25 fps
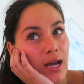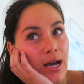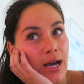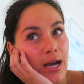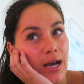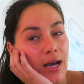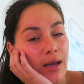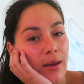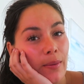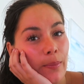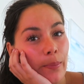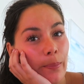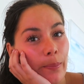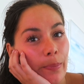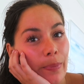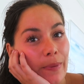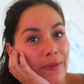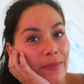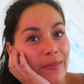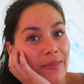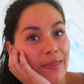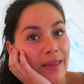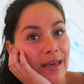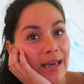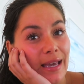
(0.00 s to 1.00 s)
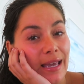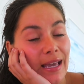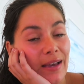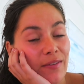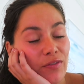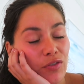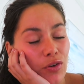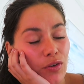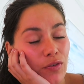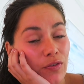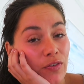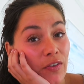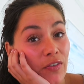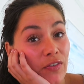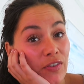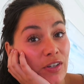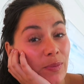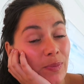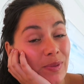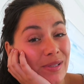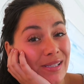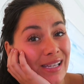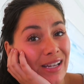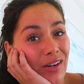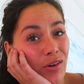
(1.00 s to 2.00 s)
um, but they have got
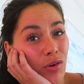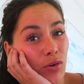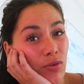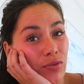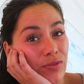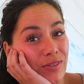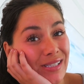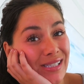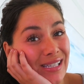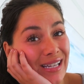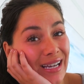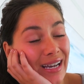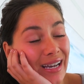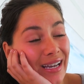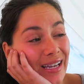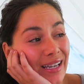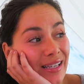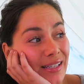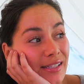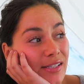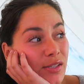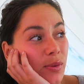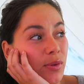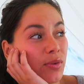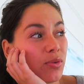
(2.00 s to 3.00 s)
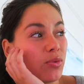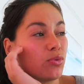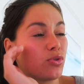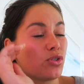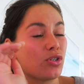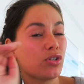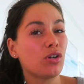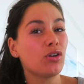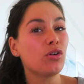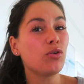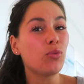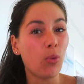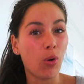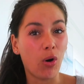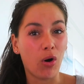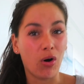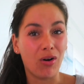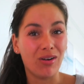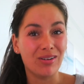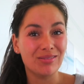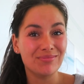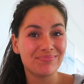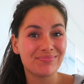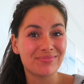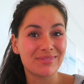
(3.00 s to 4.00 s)
50% off today. So I thought, you know
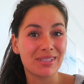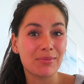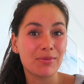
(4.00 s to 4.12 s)
what?